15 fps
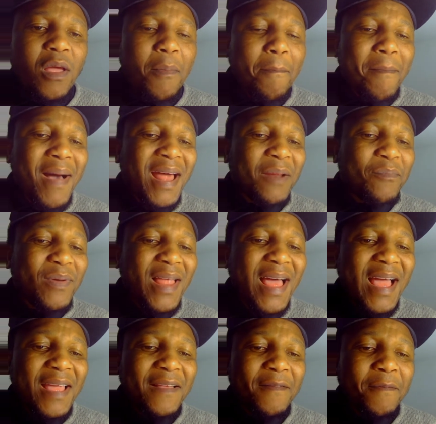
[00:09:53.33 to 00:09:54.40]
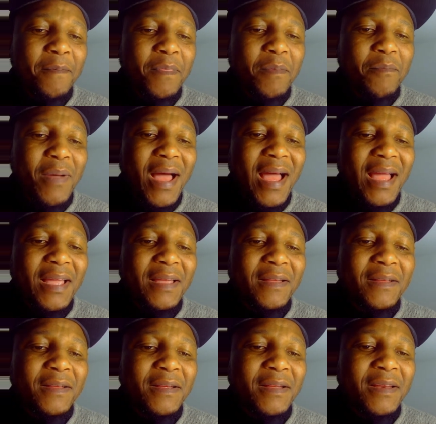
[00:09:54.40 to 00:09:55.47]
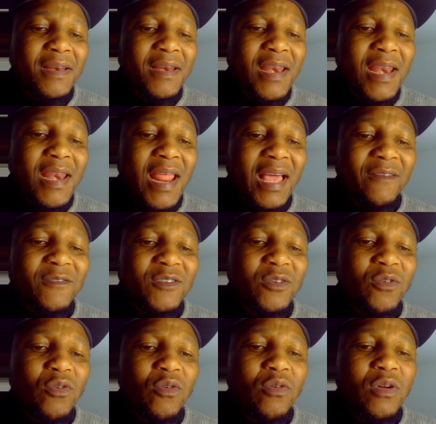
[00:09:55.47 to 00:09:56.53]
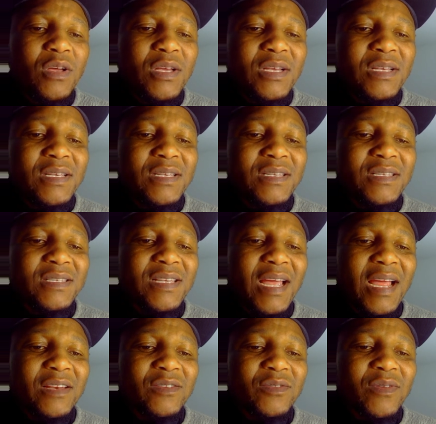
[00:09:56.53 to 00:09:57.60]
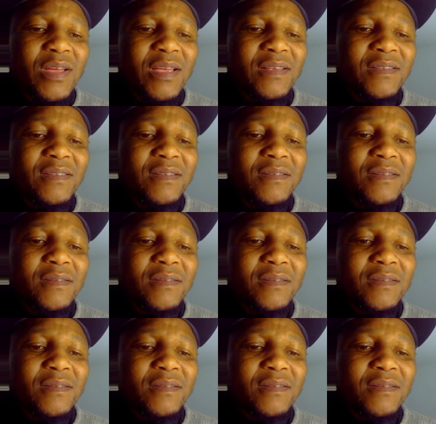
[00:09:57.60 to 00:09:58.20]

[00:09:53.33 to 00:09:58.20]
multiply by negative 2 sine 2x.